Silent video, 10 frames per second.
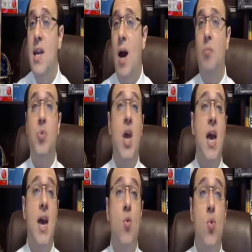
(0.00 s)
Now,
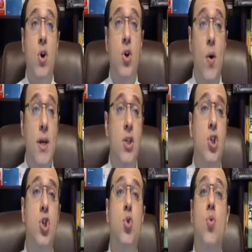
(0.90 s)
we're going
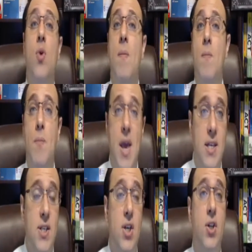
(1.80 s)
to
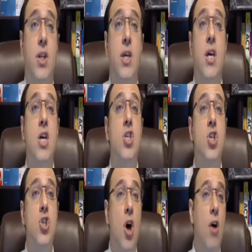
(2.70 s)
basically
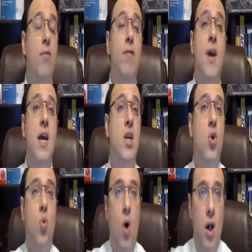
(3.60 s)
solve
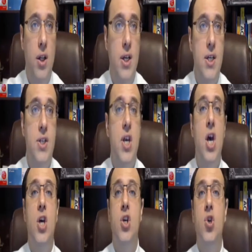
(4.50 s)
inequalities
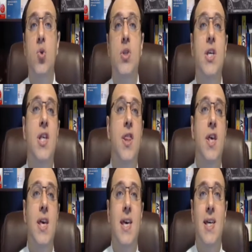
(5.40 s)
using
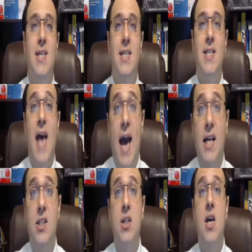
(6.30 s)
the
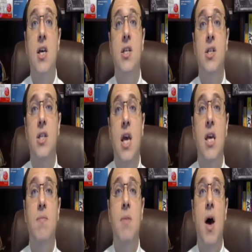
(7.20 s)
exact
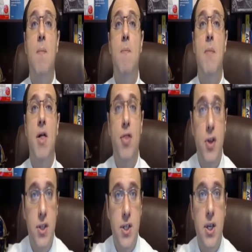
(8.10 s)
same
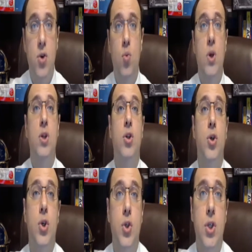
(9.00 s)
methods we
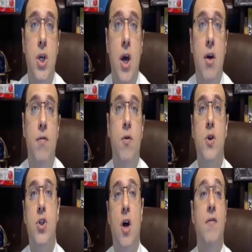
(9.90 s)
learned
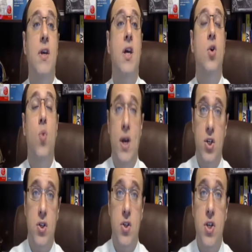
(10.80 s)
for solving
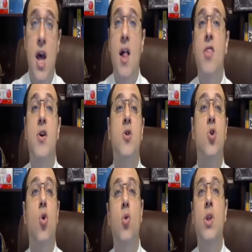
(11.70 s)
equations.
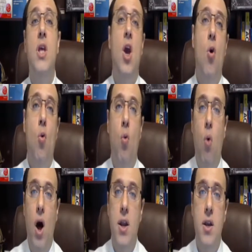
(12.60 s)
There's only
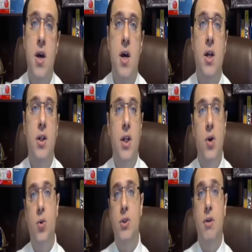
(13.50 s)
one
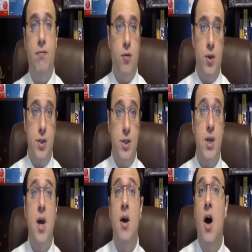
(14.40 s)
little difference.